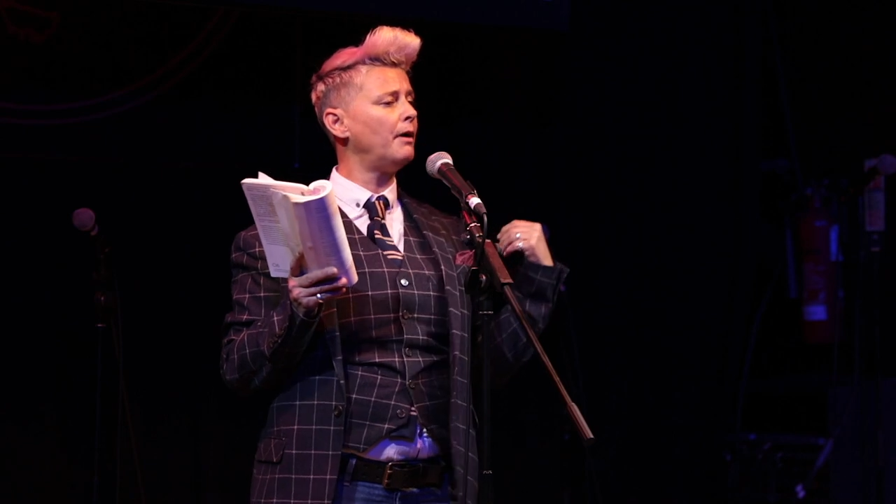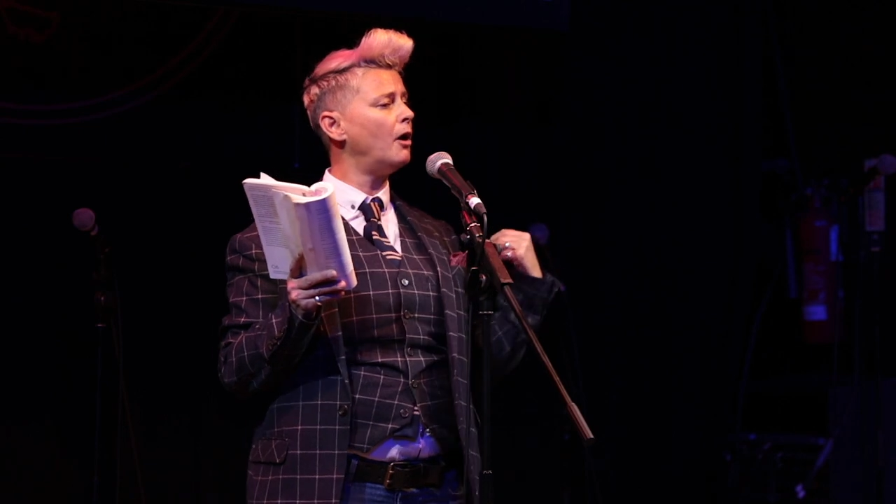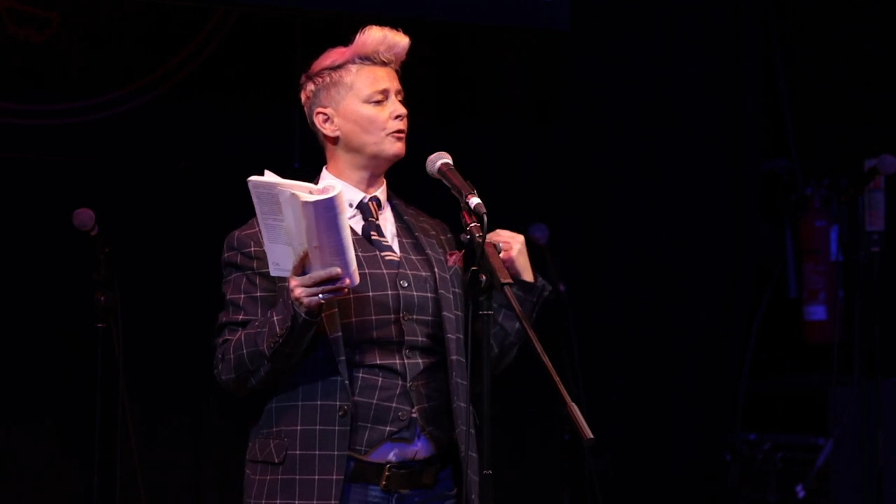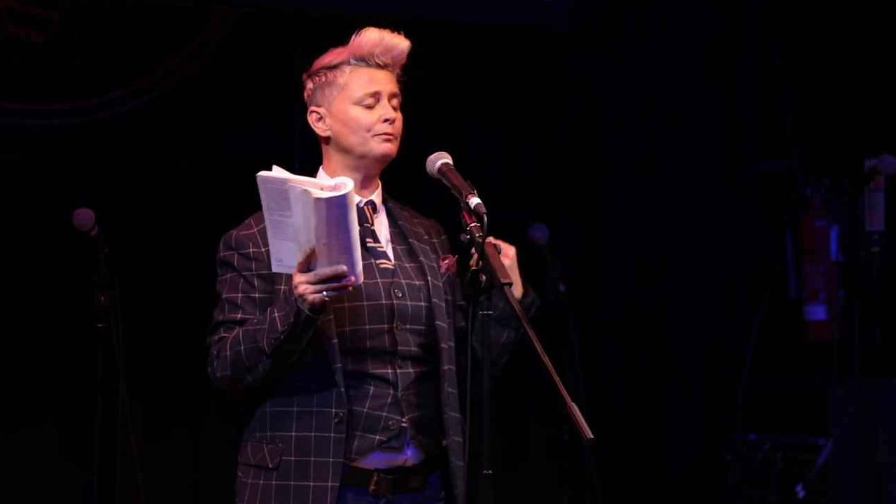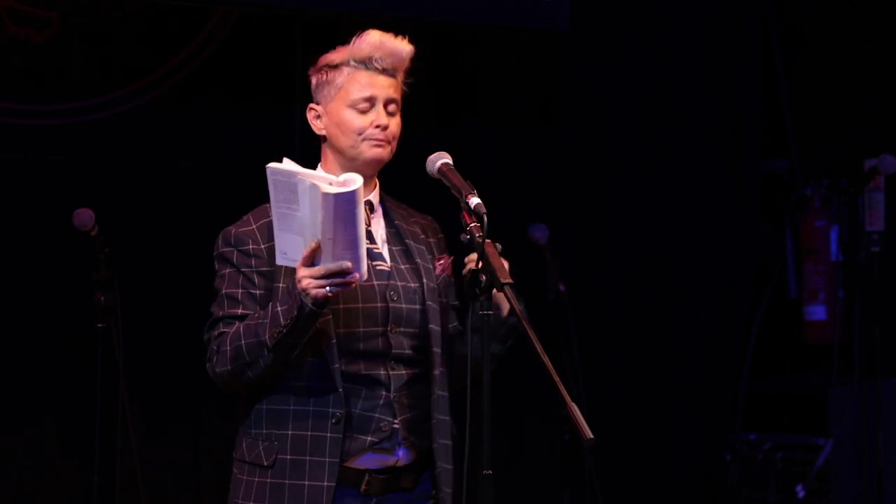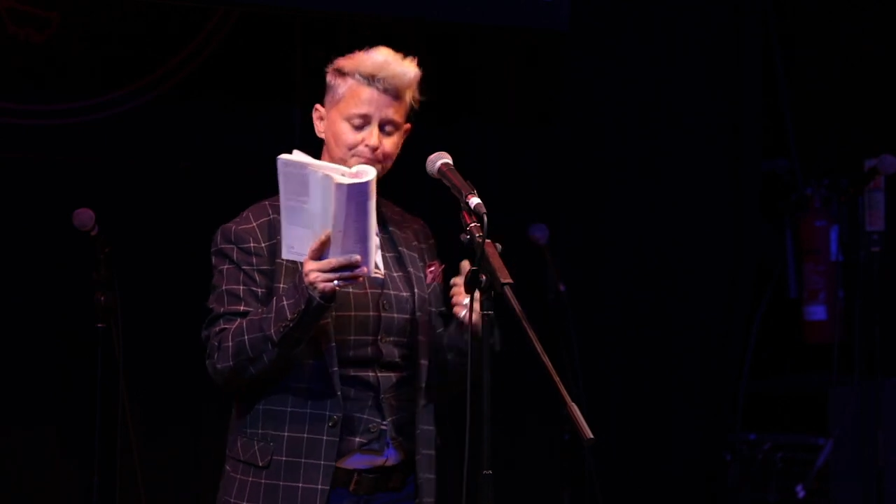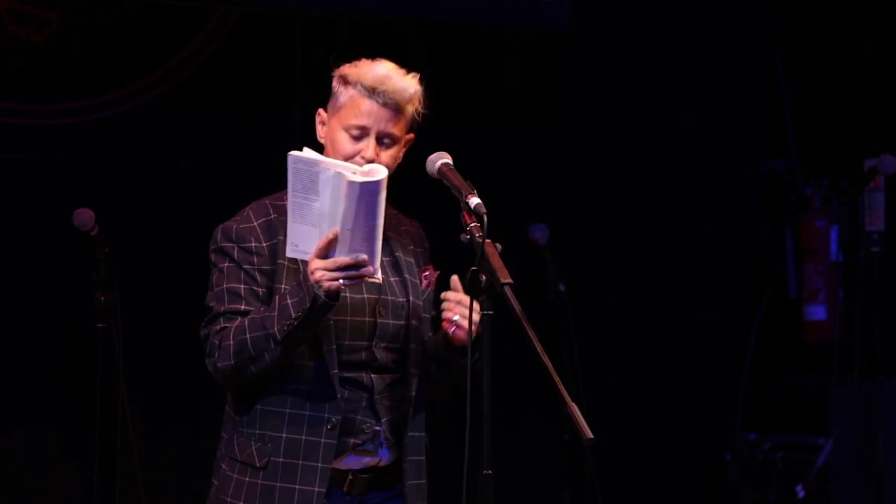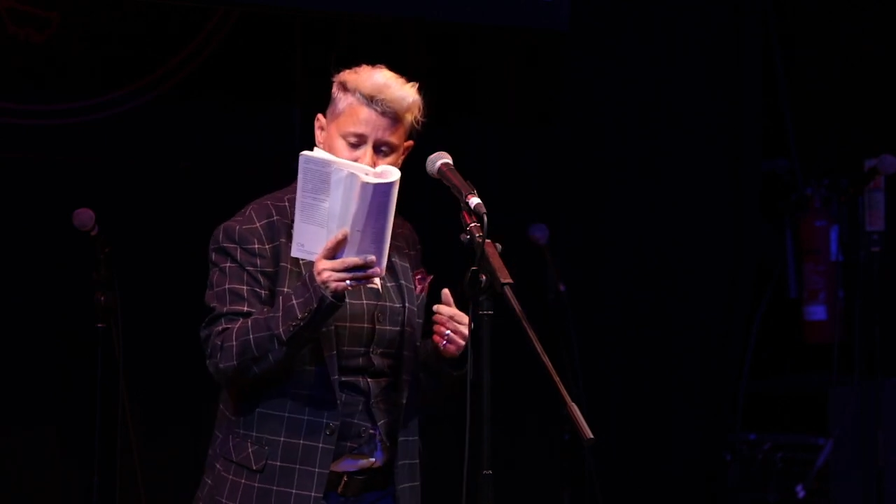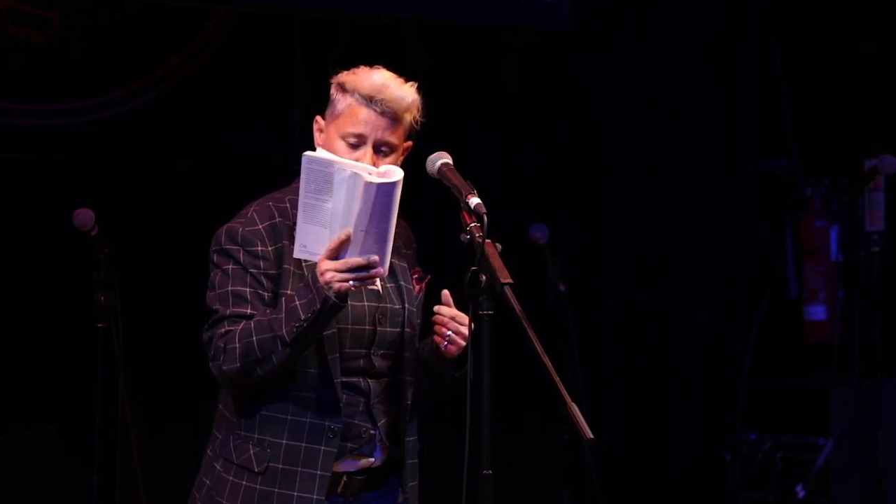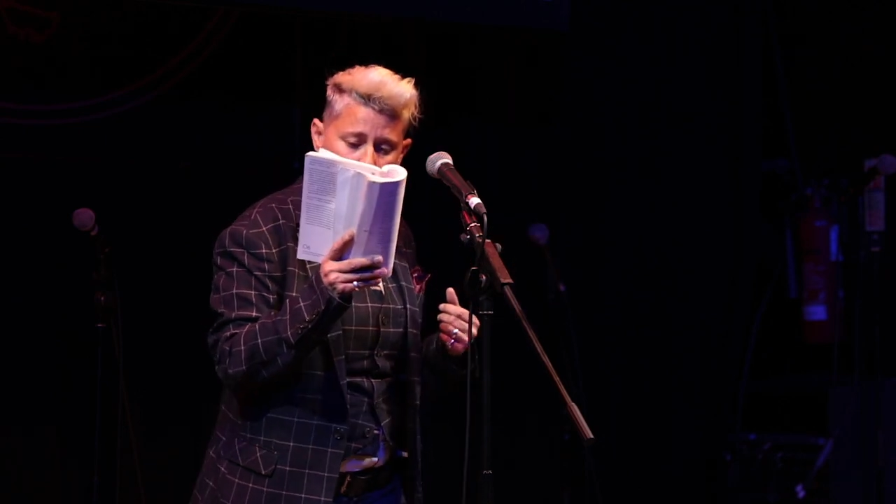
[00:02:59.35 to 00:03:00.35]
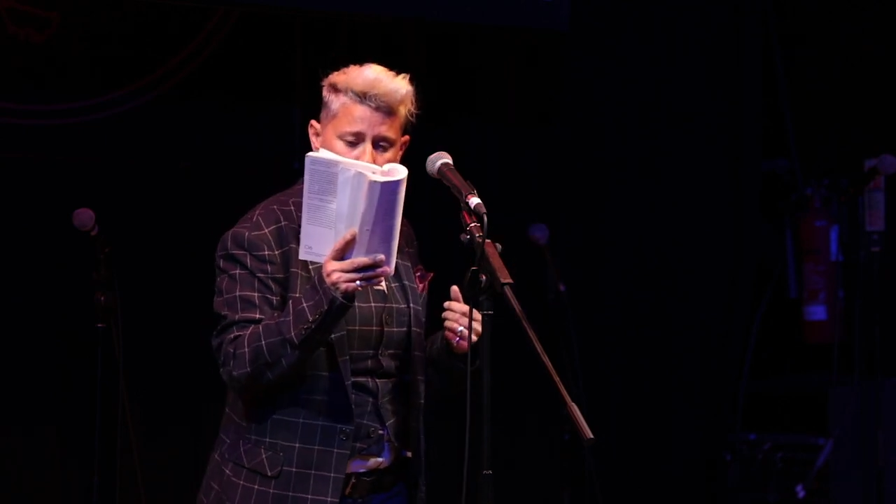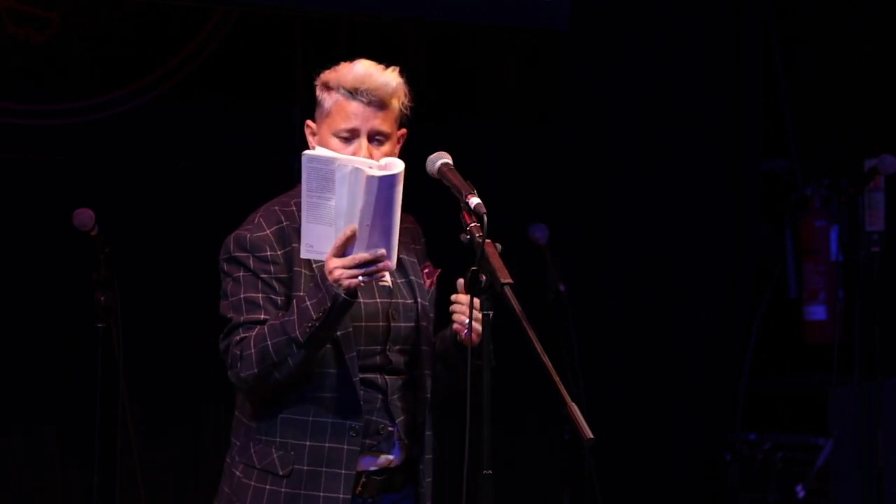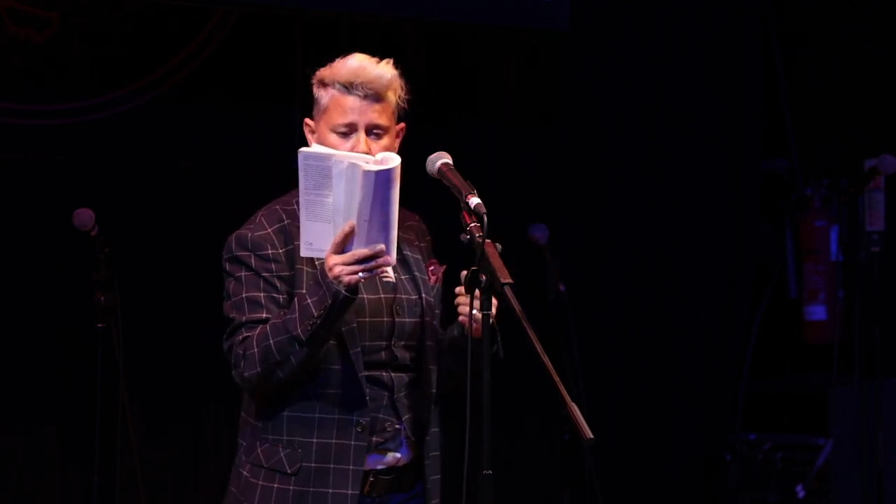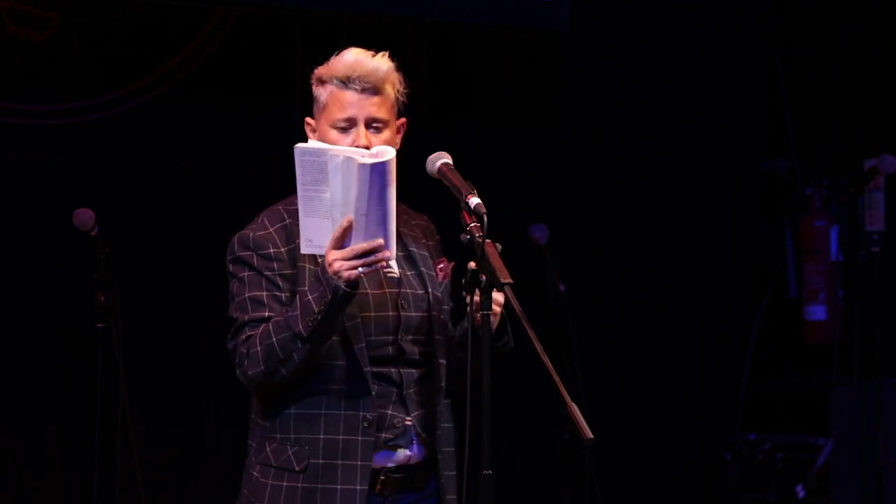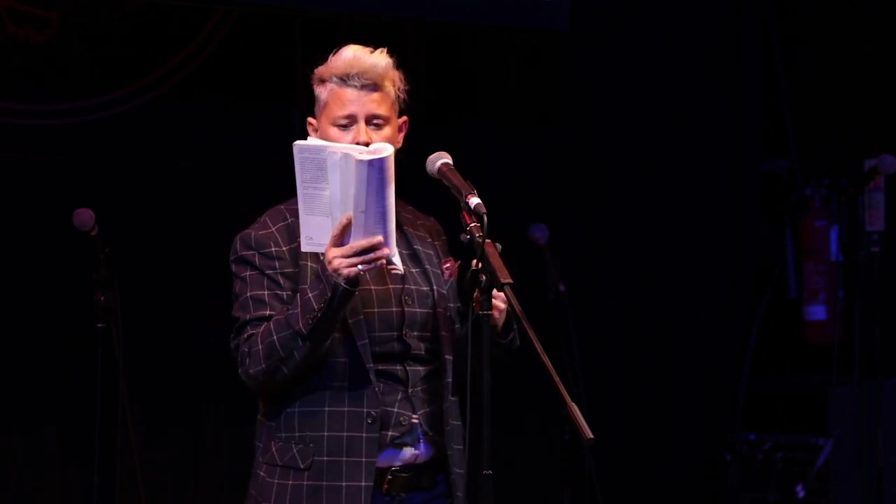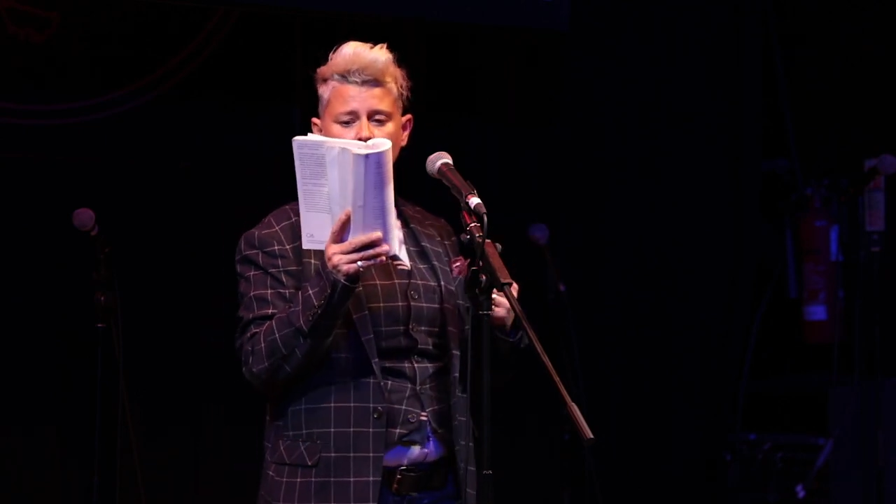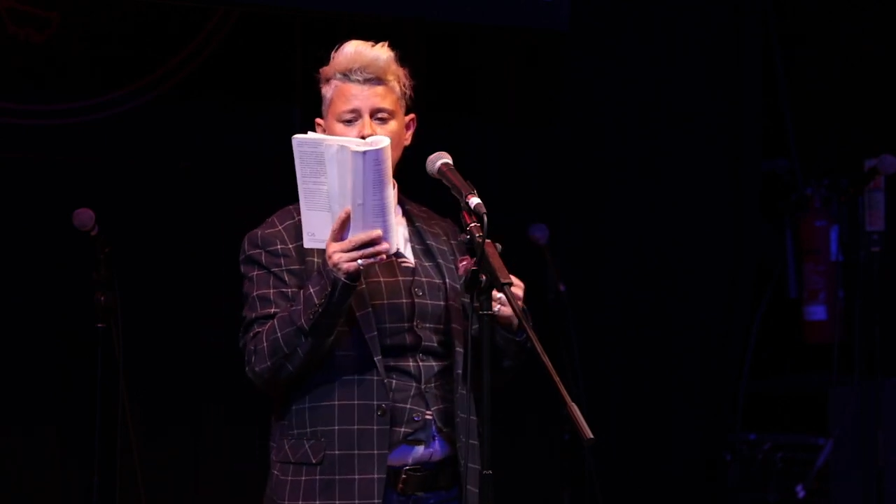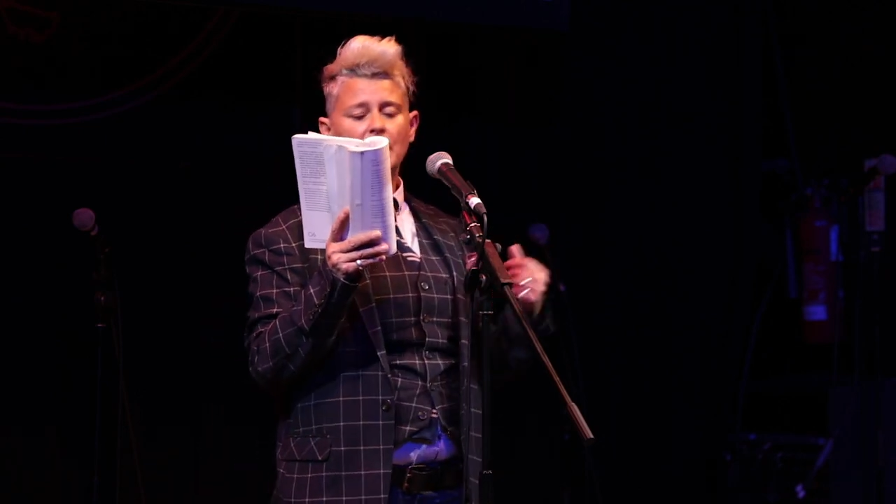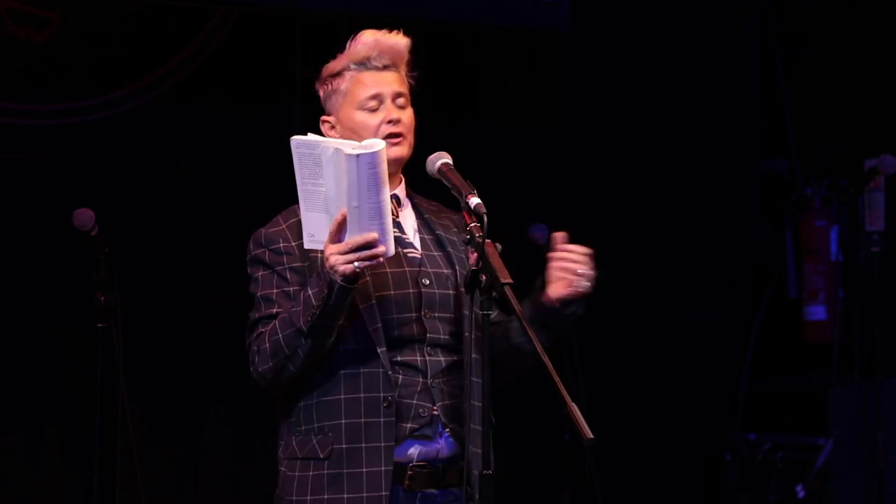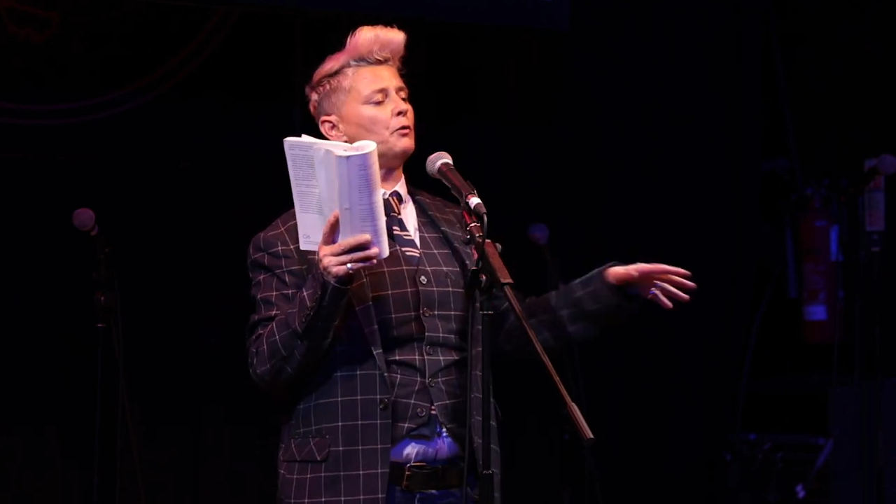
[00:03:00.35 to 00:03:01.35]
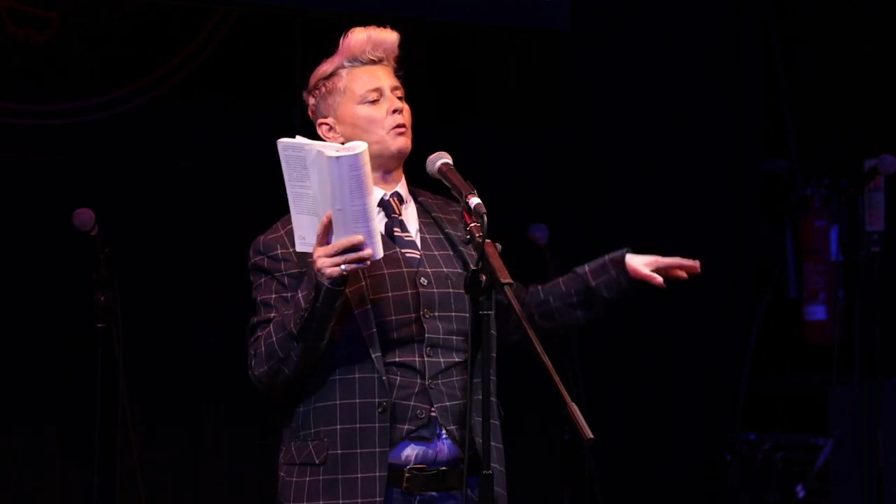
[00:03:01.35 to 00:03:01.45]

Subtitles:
home and